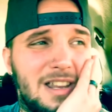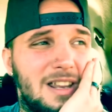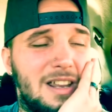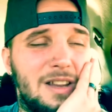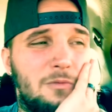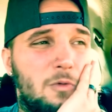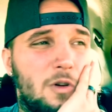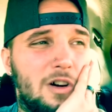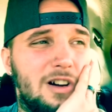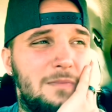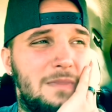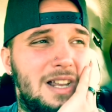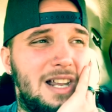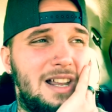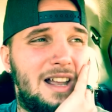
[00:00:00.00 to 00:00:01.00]
it, it
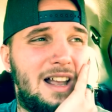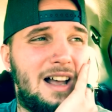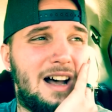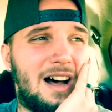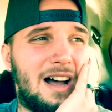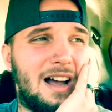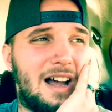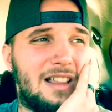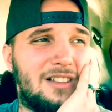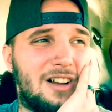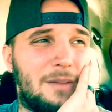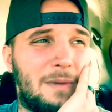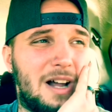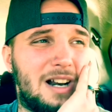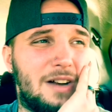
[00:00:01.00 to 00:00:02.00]
worried me. I, I
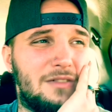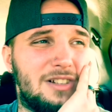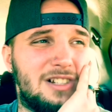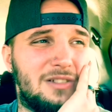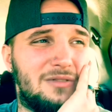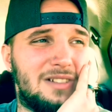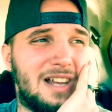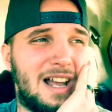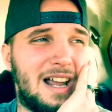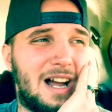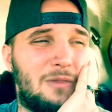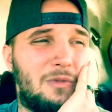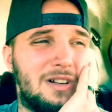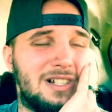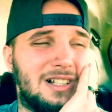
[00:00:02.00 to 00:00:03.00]
thought about it every single day.
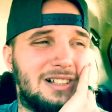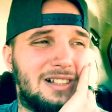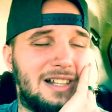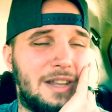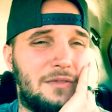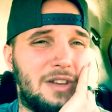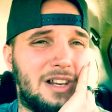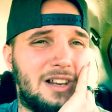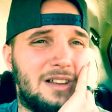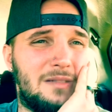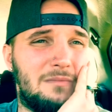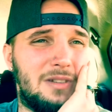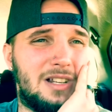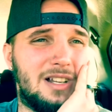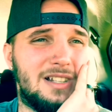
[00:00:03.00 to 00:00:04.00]
I wasn't living
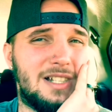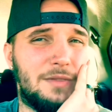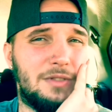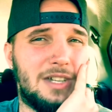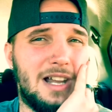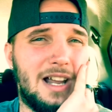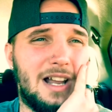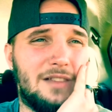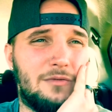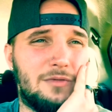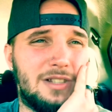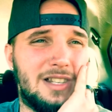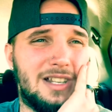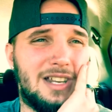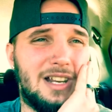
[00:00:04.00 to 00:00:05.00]
because every day I
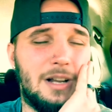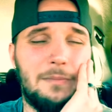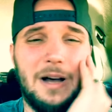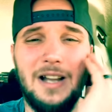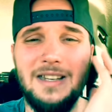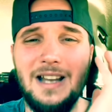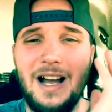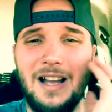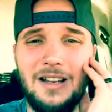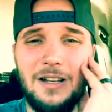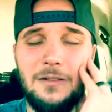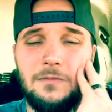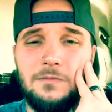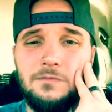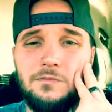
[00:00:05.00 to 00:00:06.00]
was thinking about
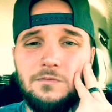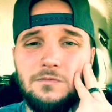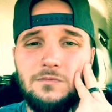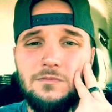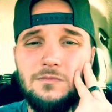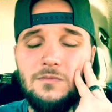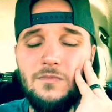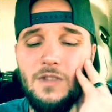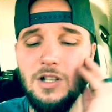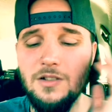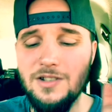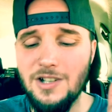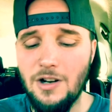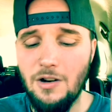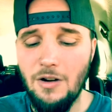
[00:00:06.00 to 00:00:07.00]
dying.
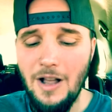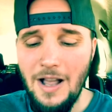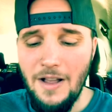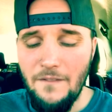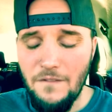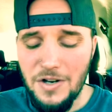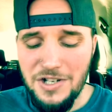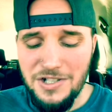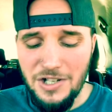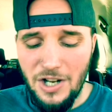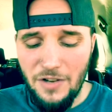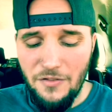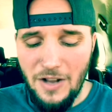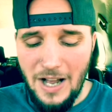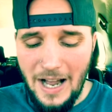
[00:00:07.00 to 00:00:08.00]
So first
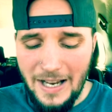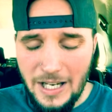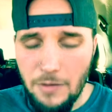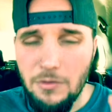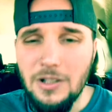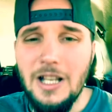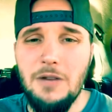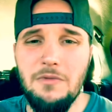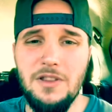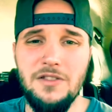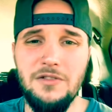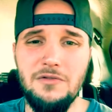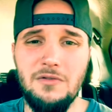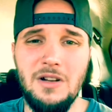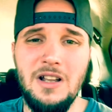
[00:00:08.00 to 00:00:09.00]
off, I can relate
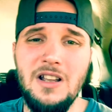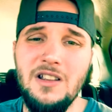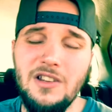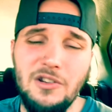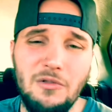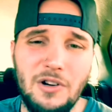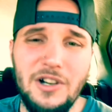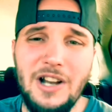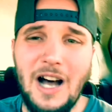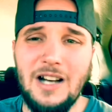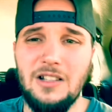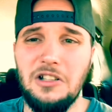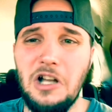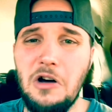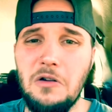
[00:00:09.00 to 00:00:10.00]
with you. You are not
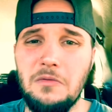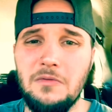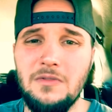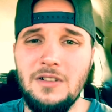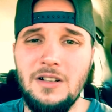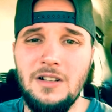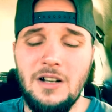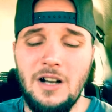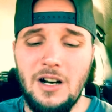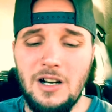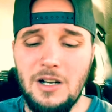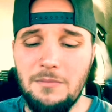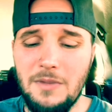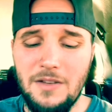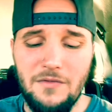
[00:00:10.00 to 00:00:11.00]
alone.
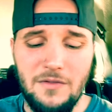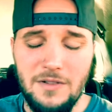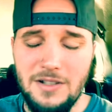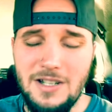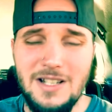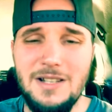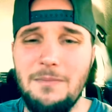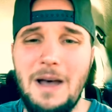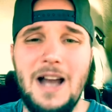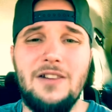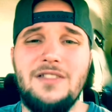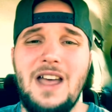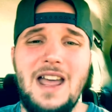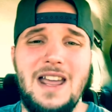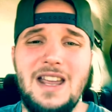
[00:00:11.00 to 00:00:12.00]
Um, if, it doesn't
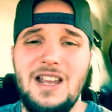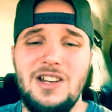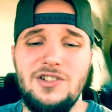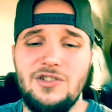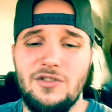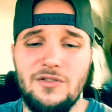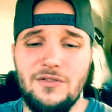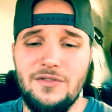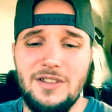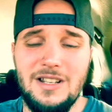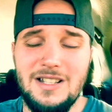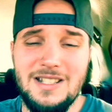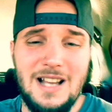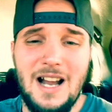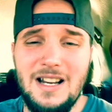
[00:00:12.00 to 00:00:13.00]
matter the age or the
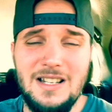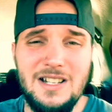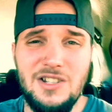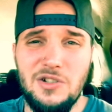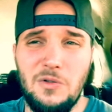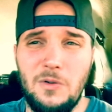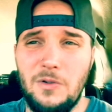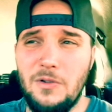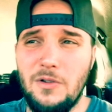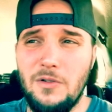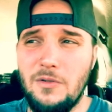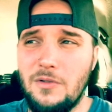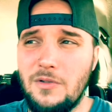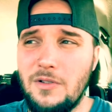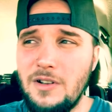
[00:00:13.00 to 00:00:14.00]
anxiety disorder
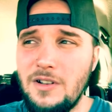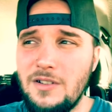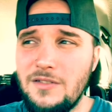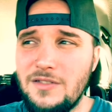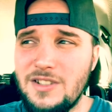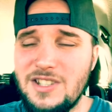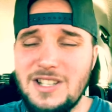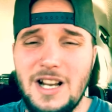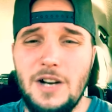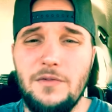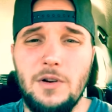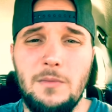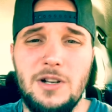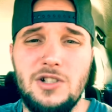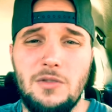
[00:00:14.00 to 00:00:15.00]
or the state
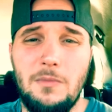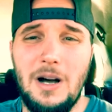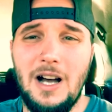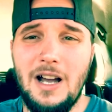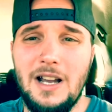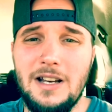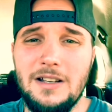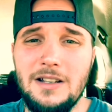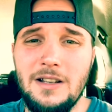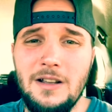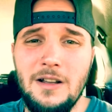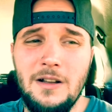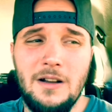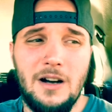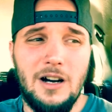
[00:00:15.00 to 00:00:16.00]
of your mental mind.
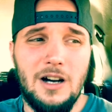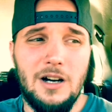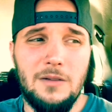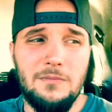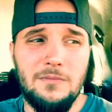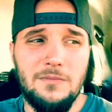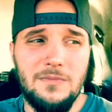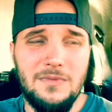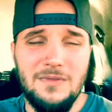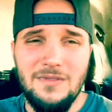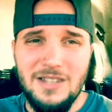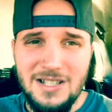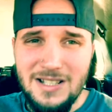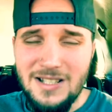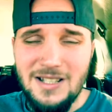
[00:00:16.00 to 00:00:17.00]
Um,
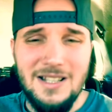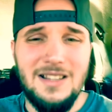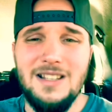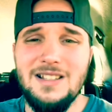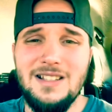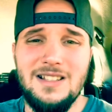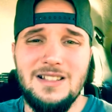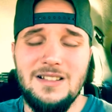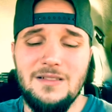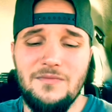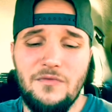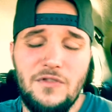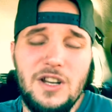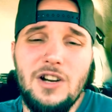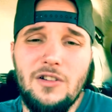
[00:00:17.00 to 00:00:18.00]
this this
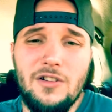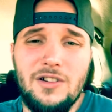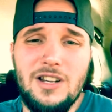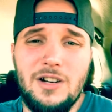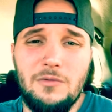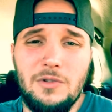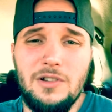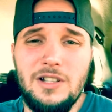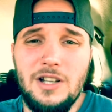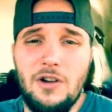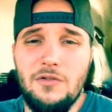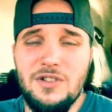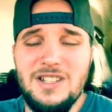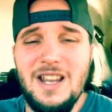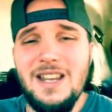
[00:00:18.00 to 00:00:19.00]
fear can really
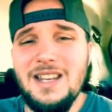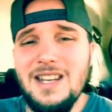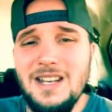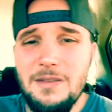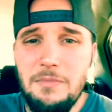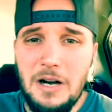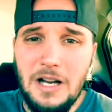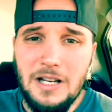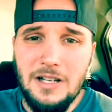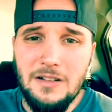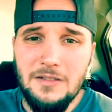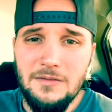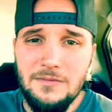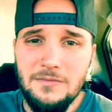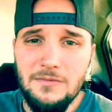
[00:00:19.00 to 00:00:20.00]
overtake anybody
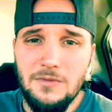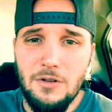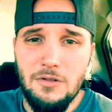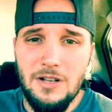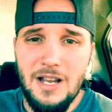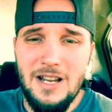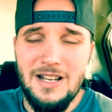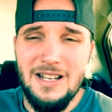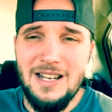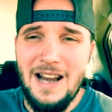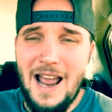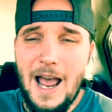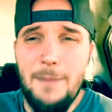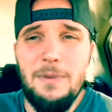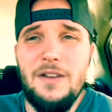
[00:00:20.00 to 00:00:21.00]
okay and it can
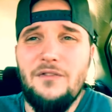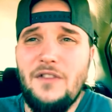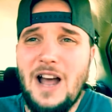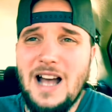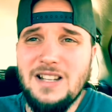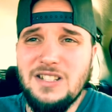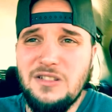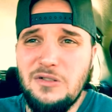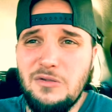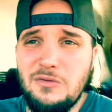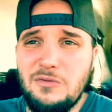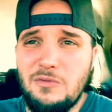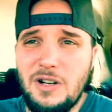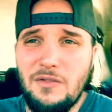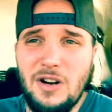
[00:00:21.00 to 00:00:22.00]
happen fast
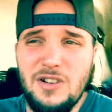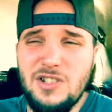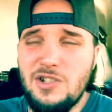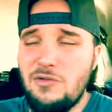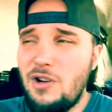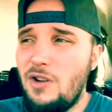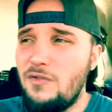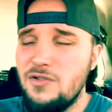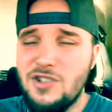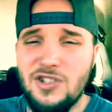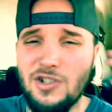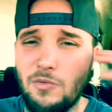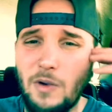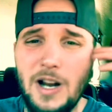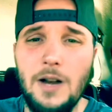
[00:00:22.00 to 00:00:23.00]
too whenever i was 12 it was
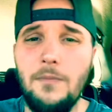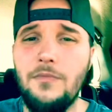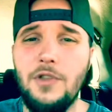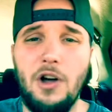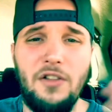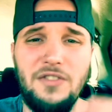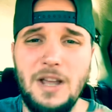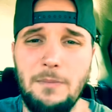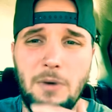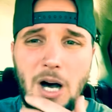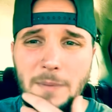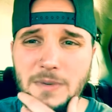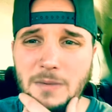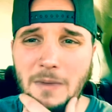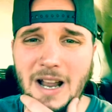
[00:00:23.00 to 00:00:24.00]
just a random thought that
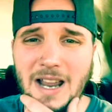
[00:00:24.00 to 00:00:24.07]
popped in